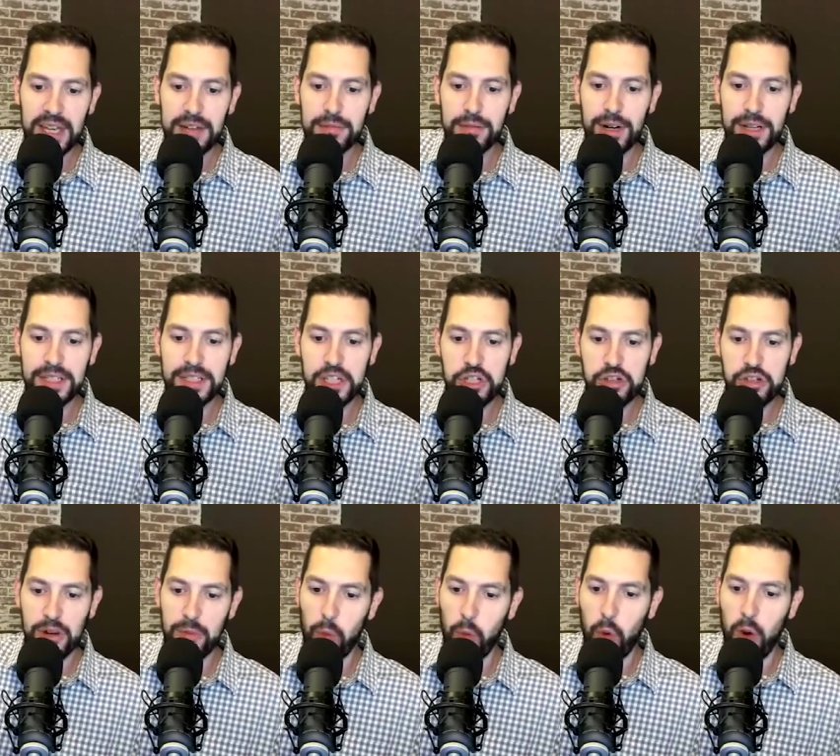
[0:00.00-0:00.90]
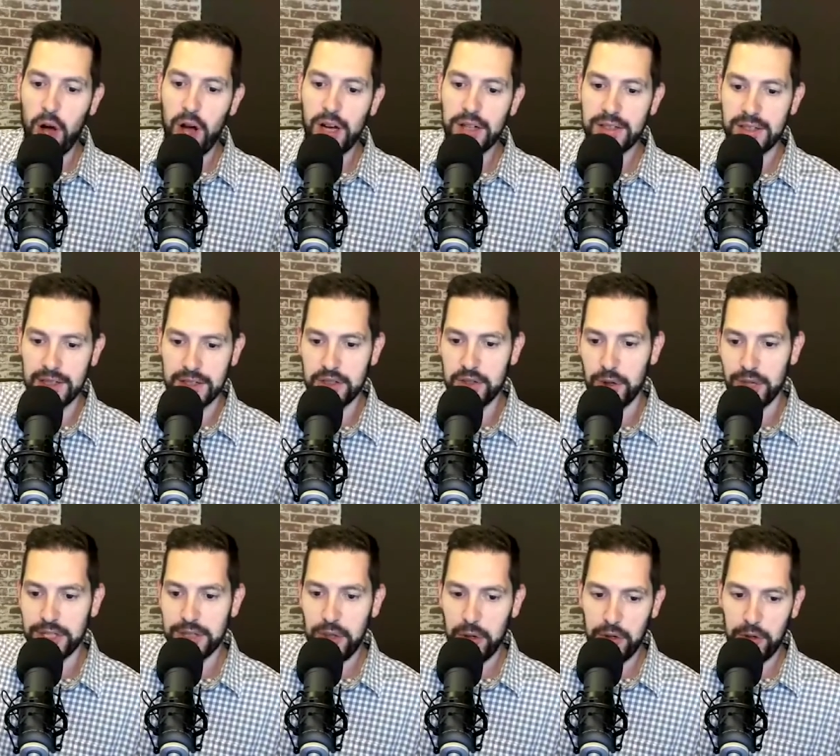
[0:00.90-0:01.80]
President Trump walked into
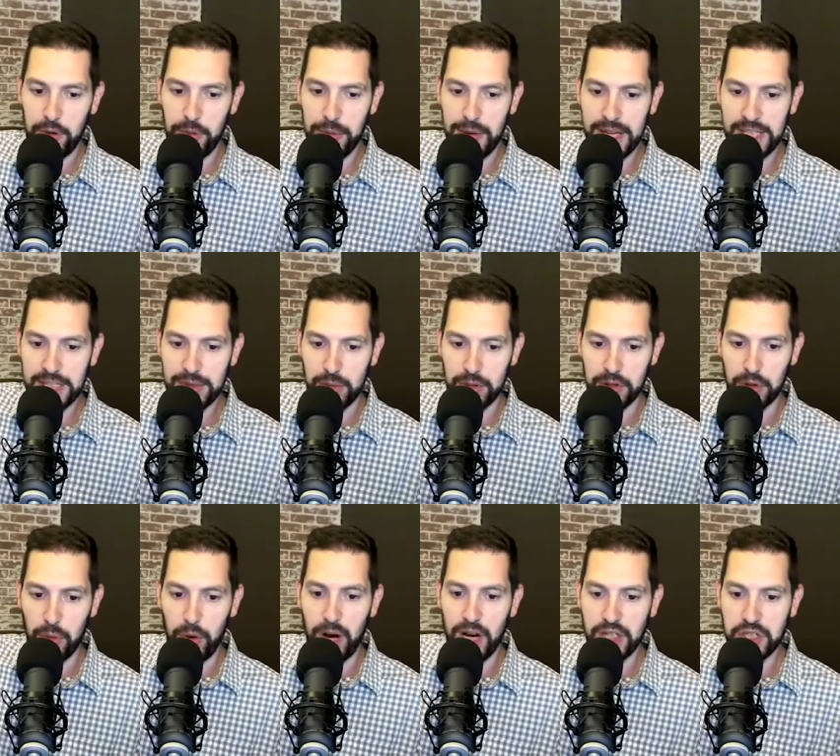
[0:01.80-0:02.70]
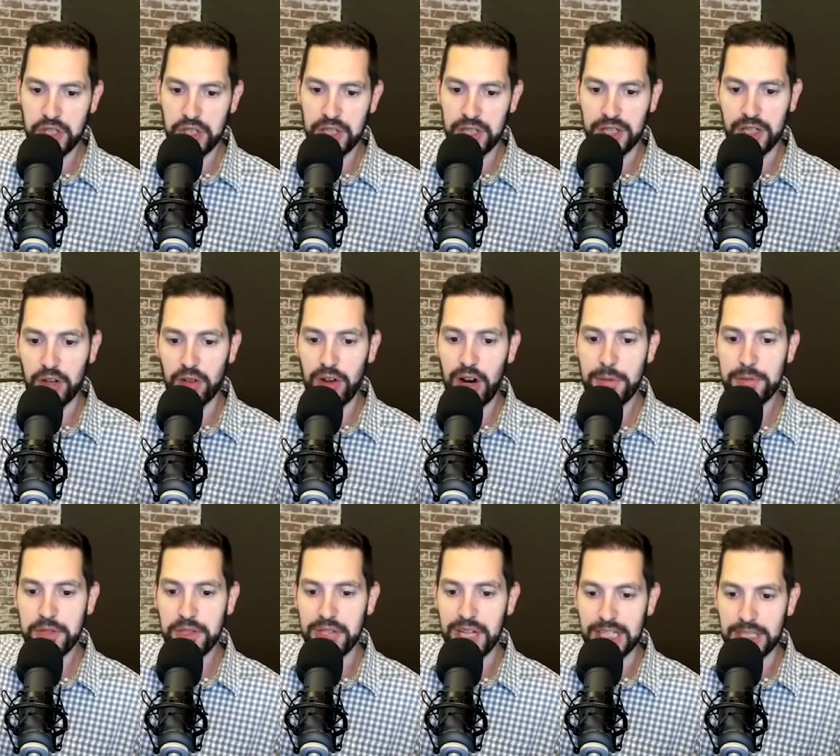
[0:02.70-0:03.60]
a total mess with the Washington
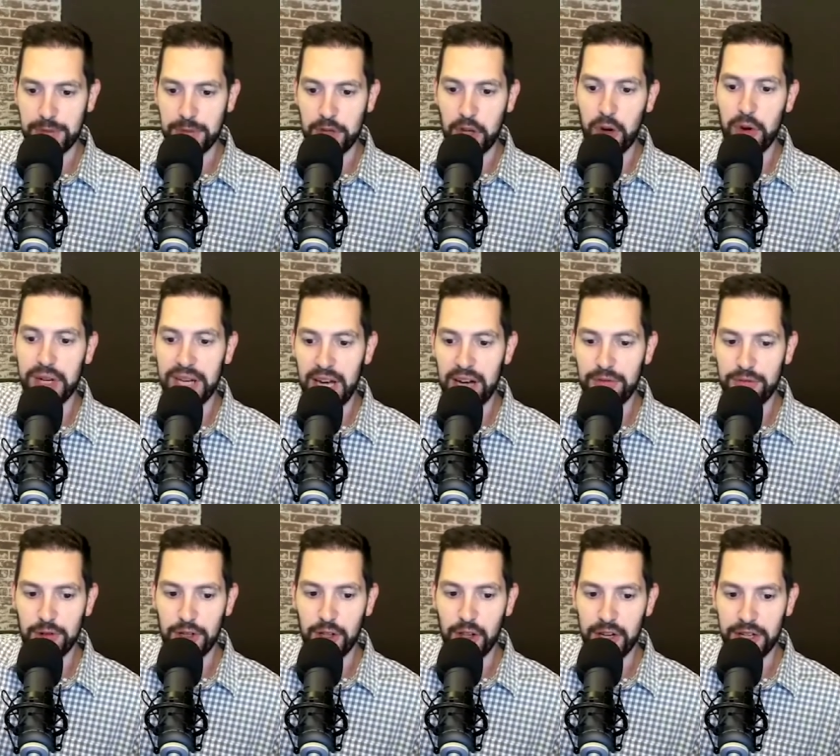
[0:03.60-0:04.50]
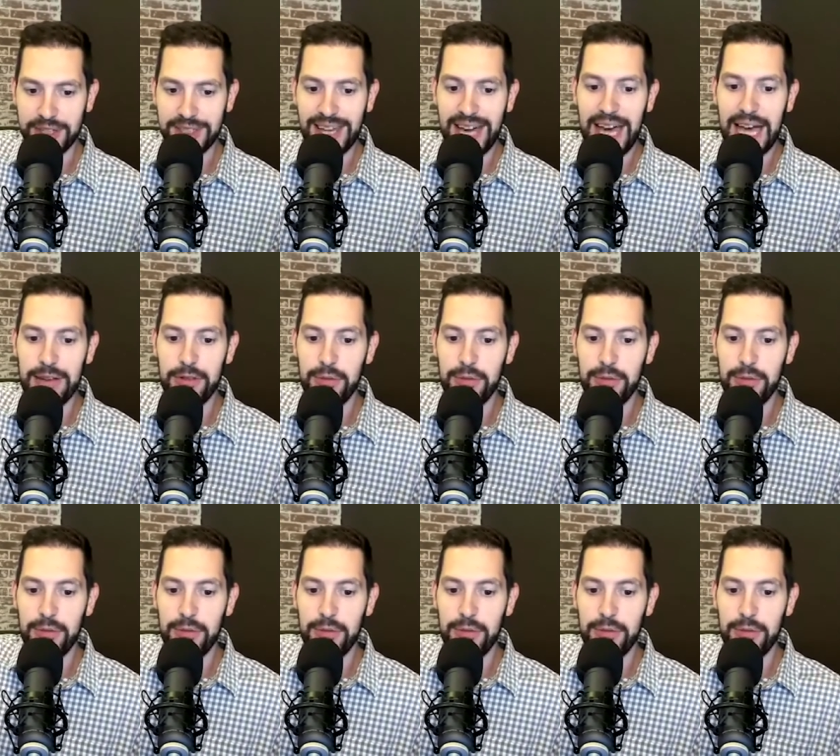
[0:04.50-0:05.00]
corruption that's been going on for a long time